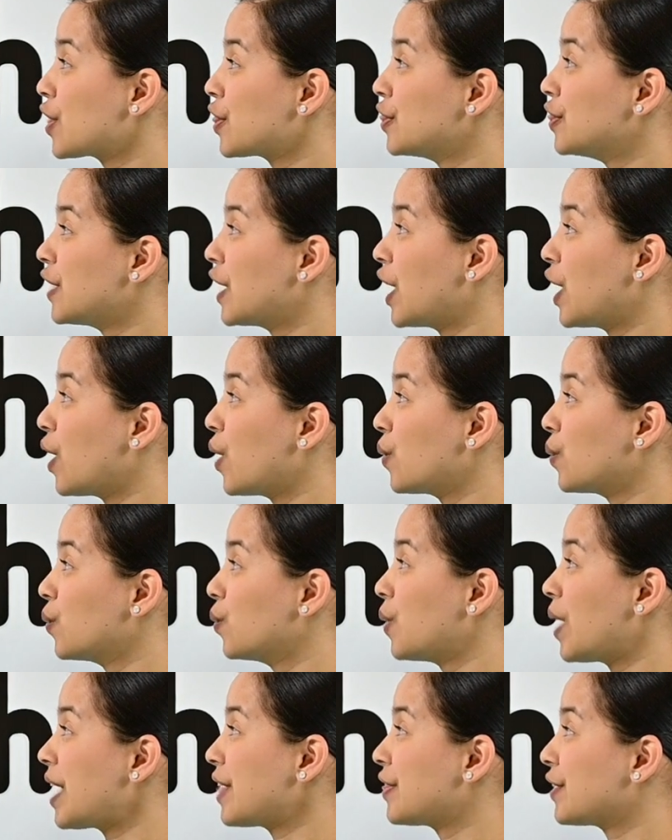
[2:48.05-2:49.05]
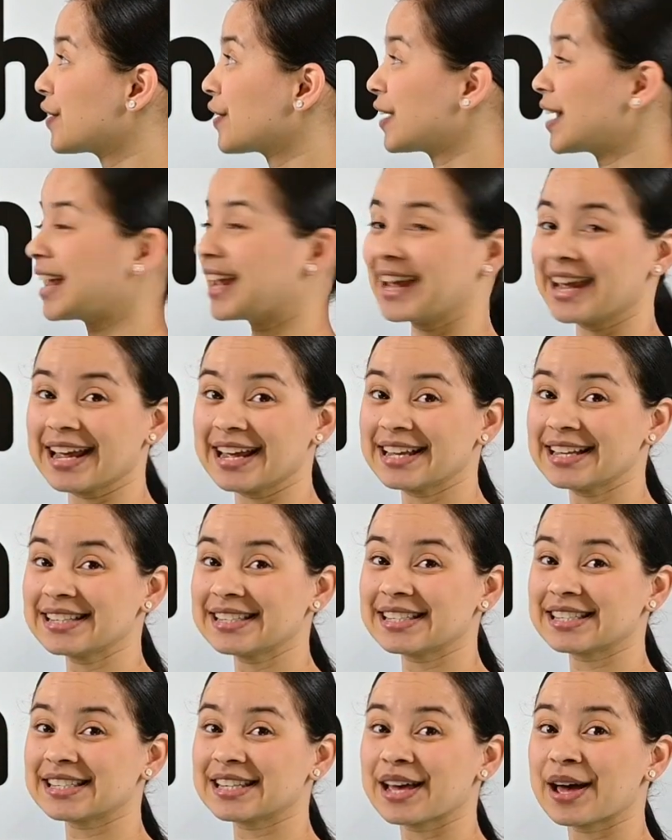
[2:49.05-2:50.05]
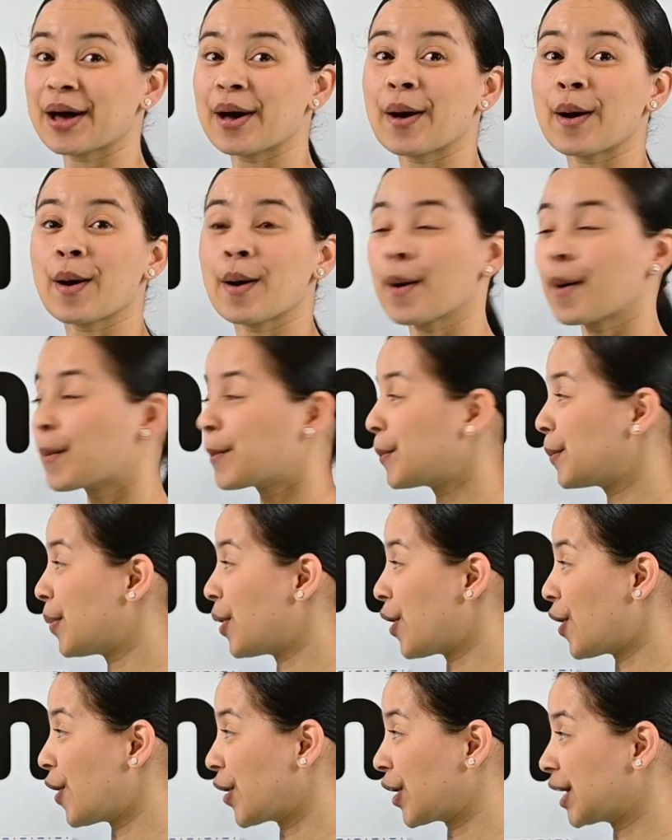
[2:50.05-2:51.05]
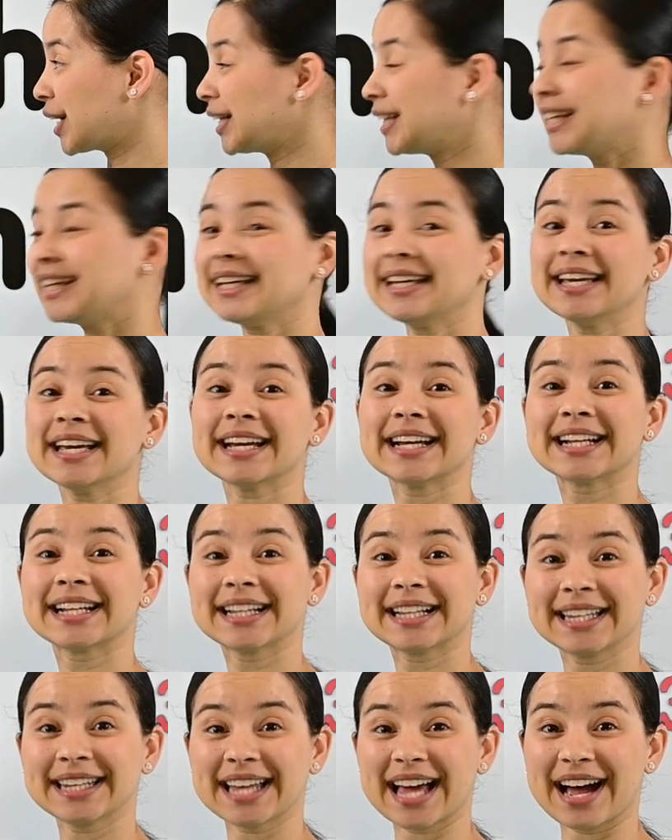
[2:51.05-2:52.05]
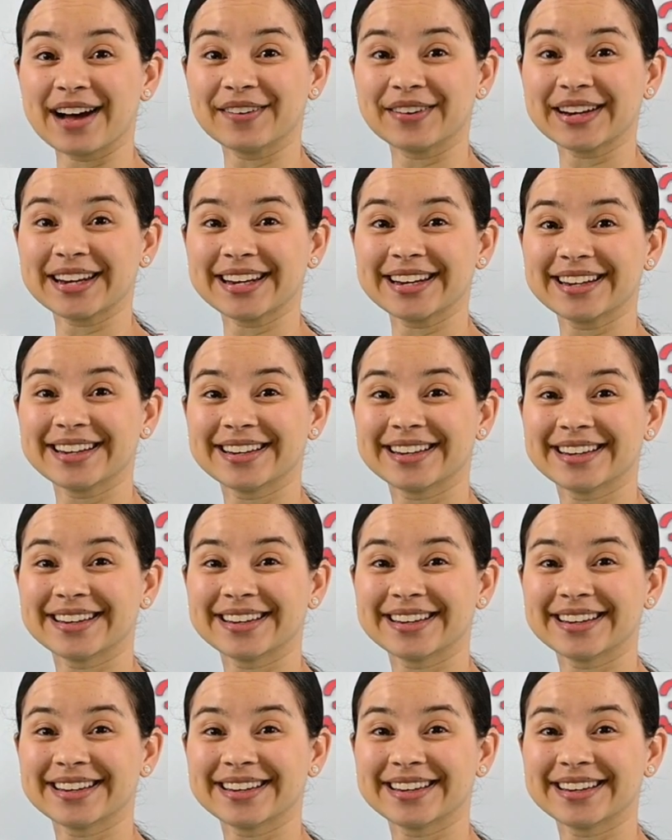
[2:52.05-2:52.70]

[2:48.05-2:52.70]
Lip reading: The weather is partly cloudy.